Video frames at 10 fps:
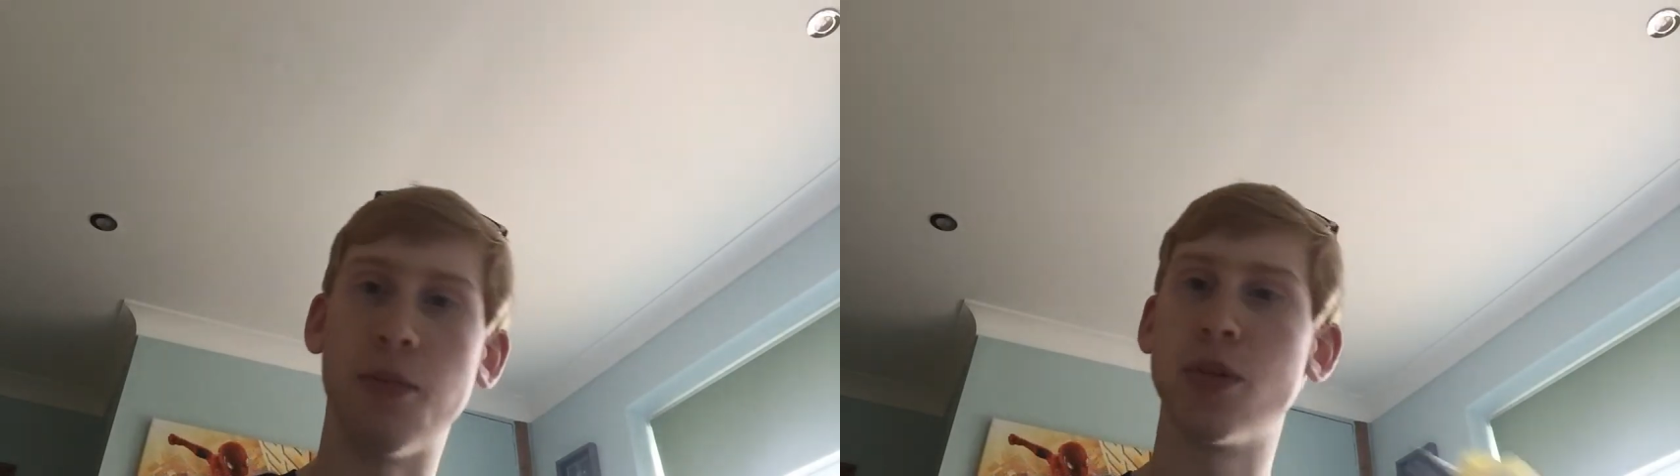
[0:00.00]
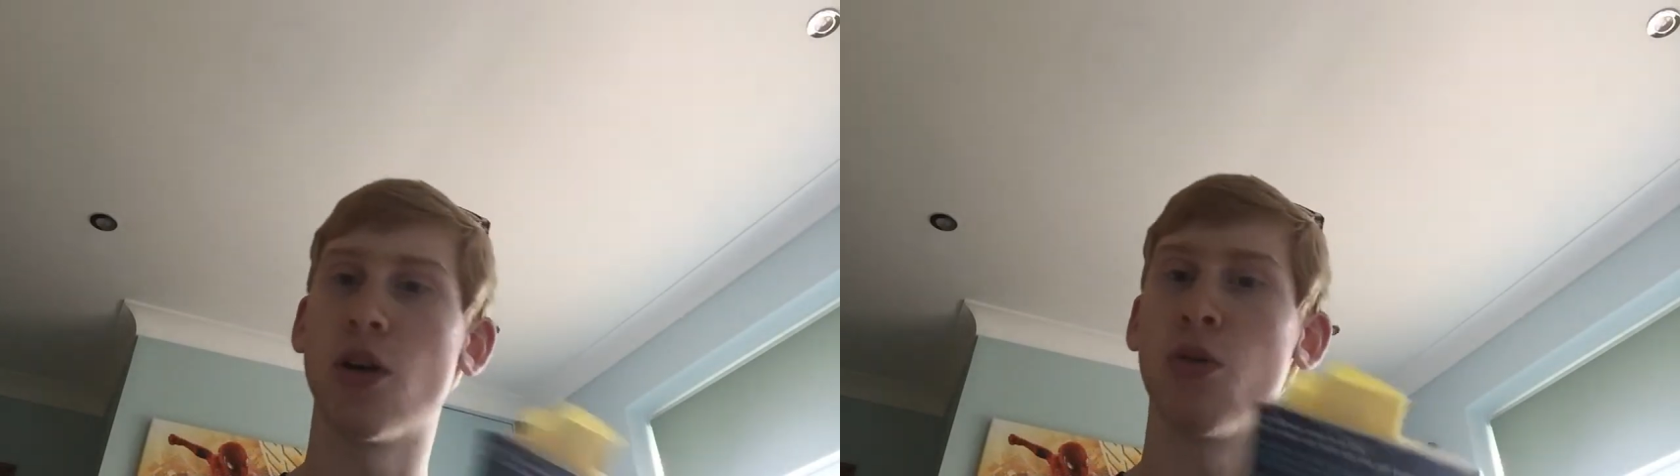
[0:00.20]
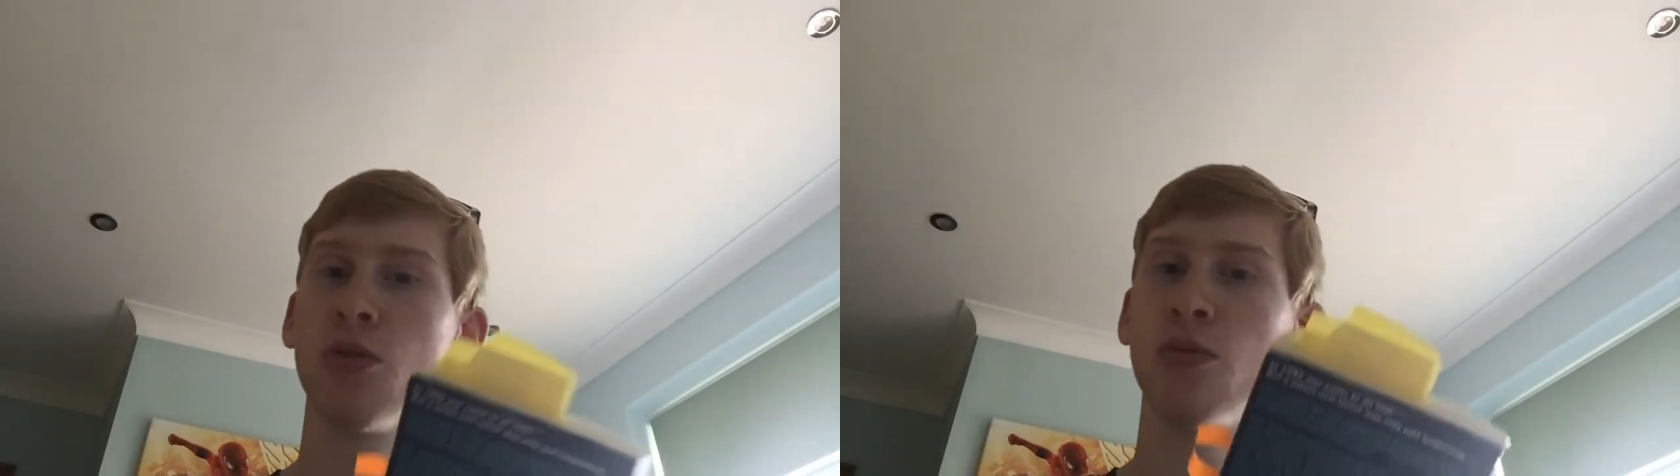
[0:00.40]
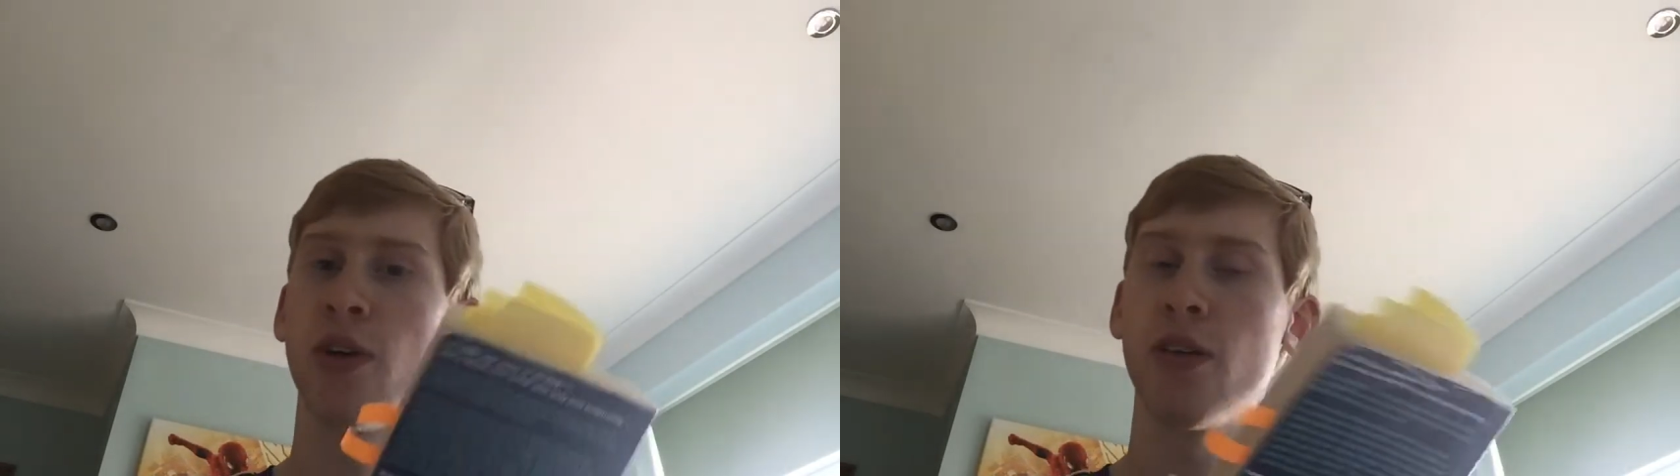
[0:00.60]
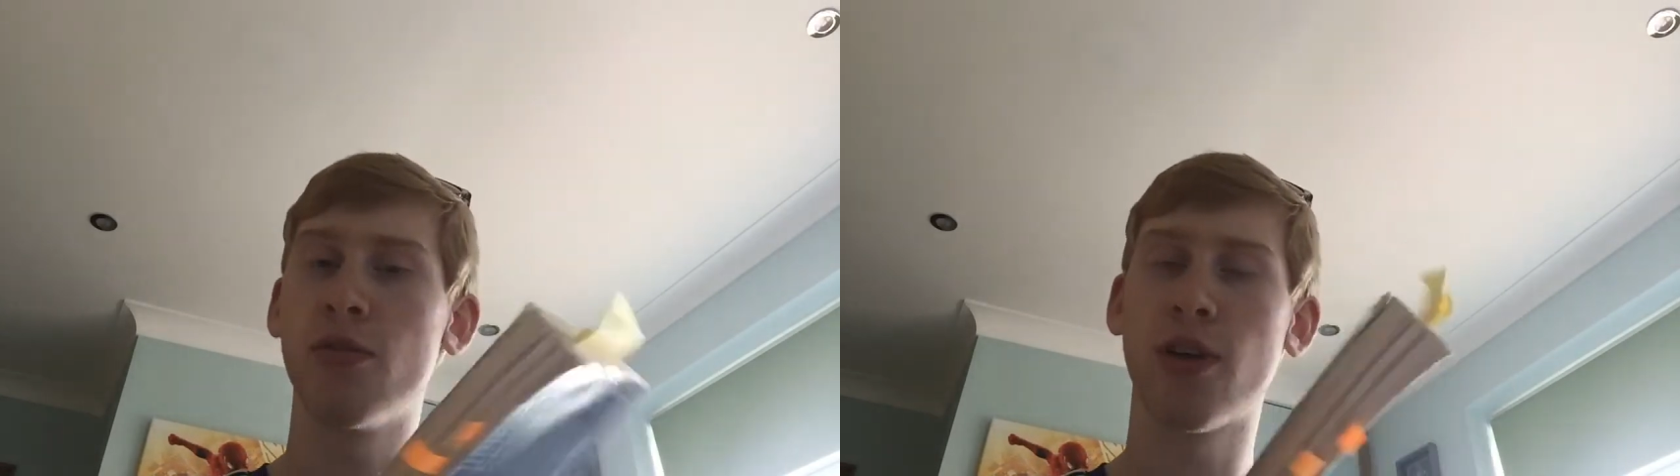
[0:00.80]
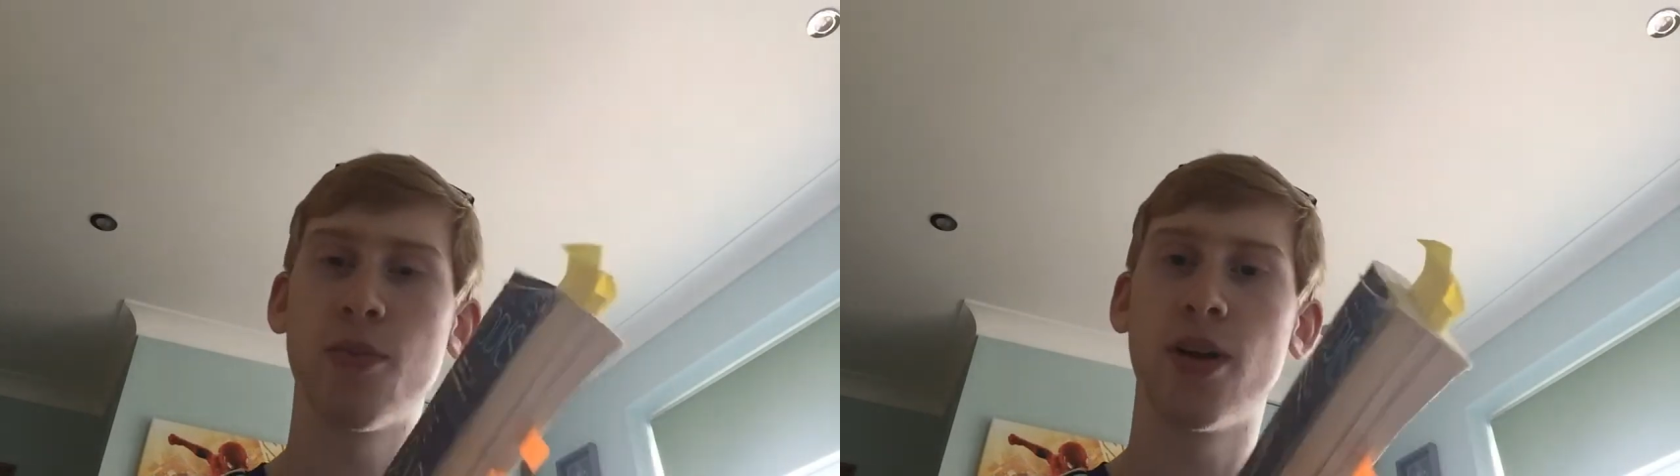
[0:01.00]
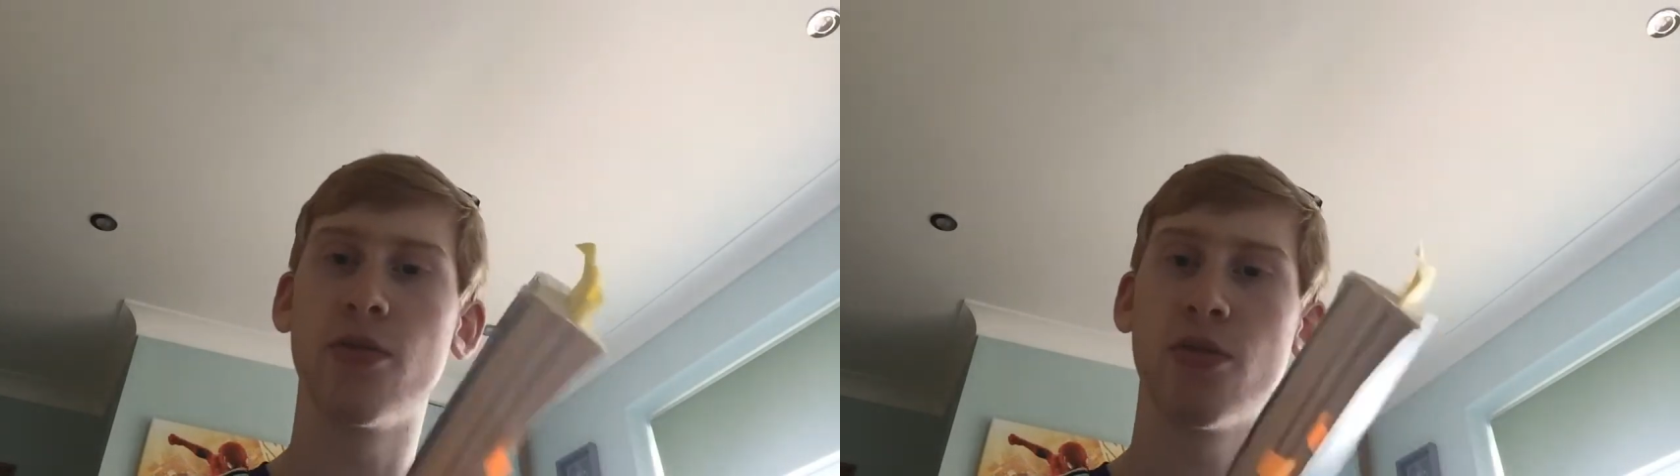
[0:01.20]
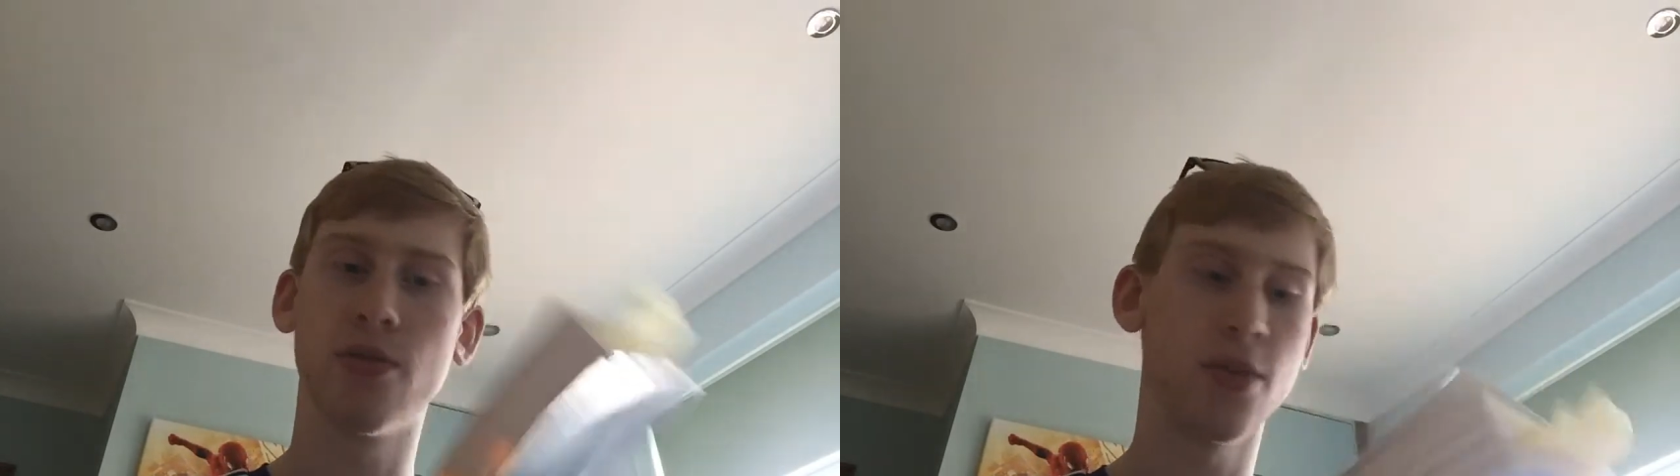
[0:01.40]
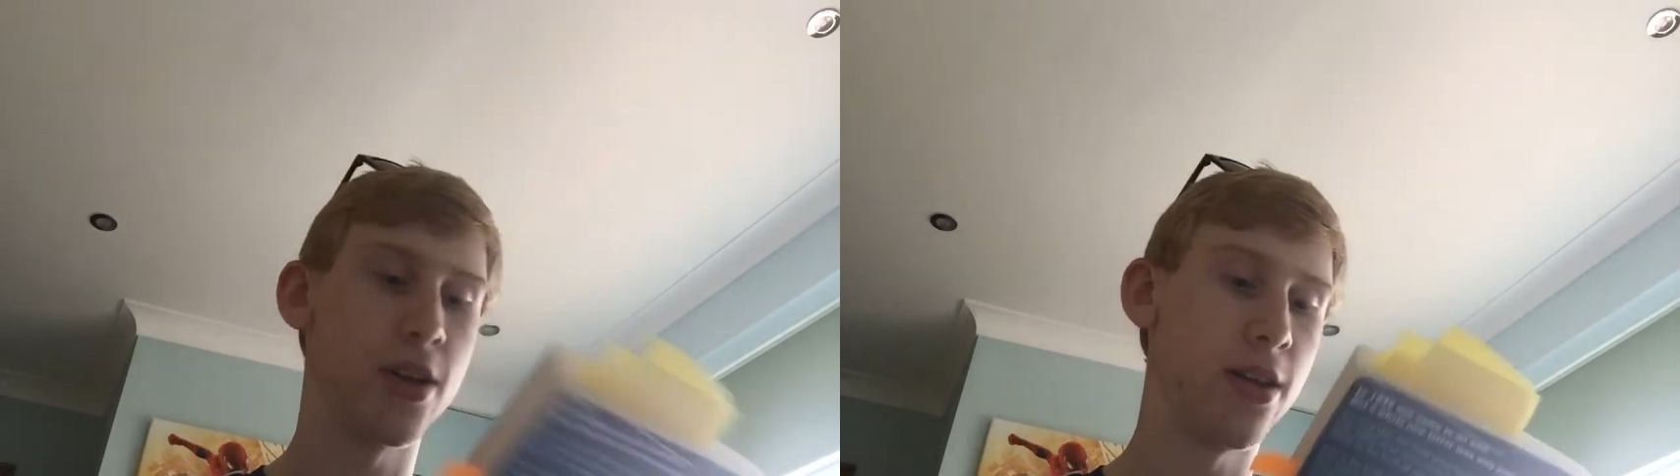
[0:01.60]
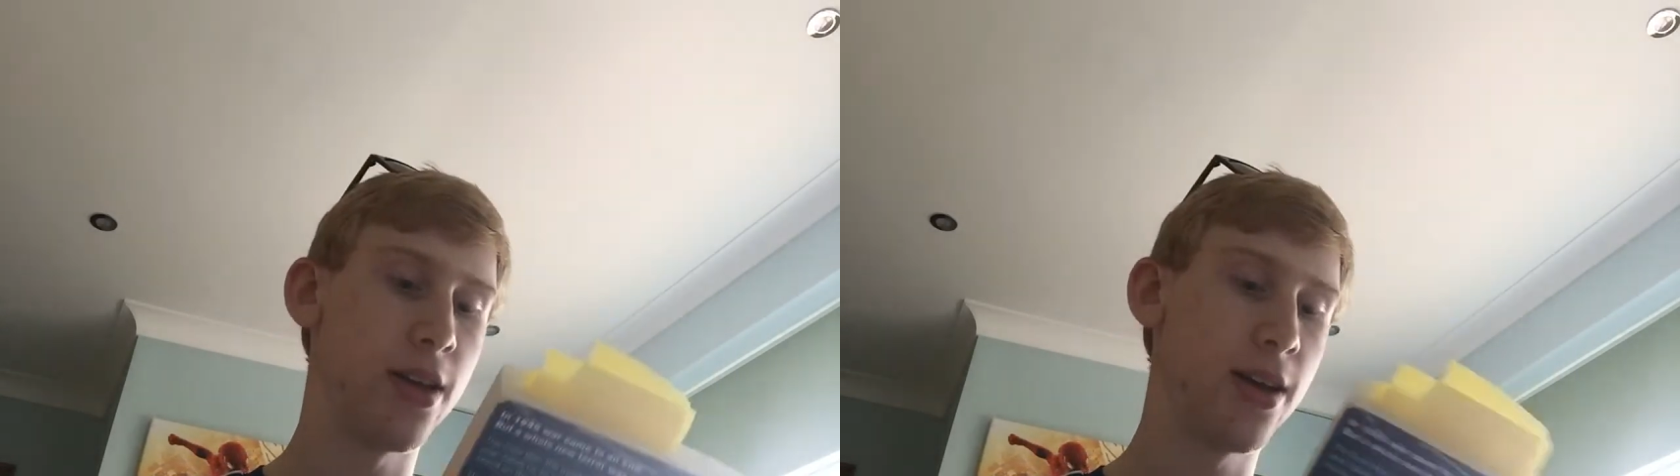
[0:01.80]
So I would recommend
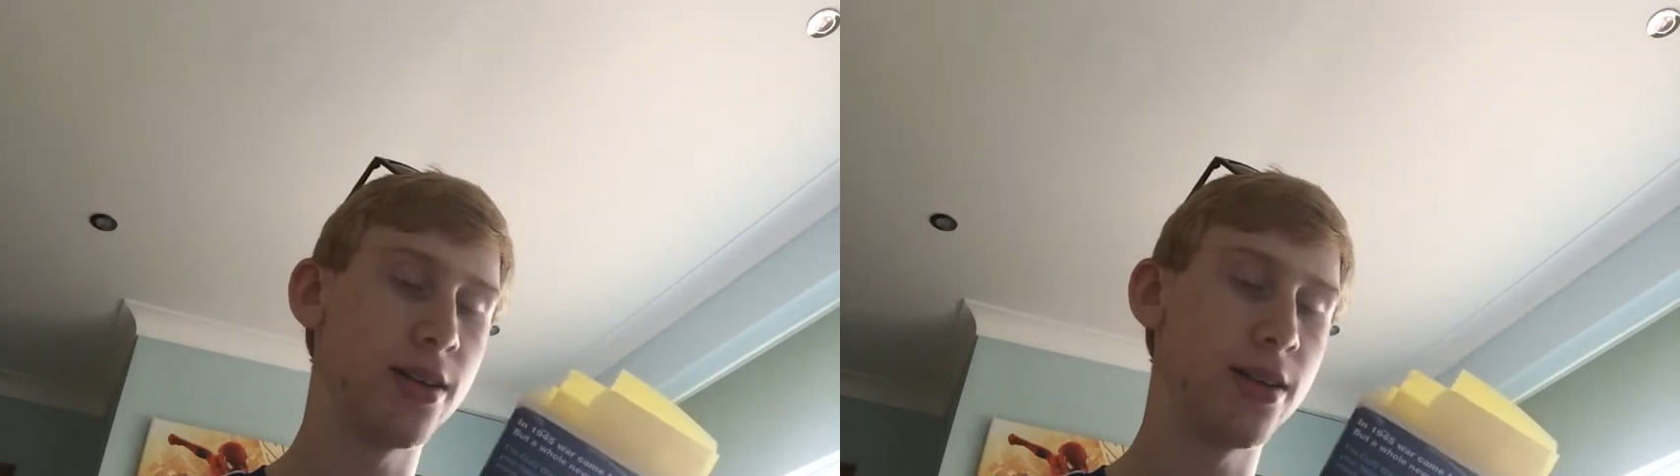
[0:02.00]
reading that.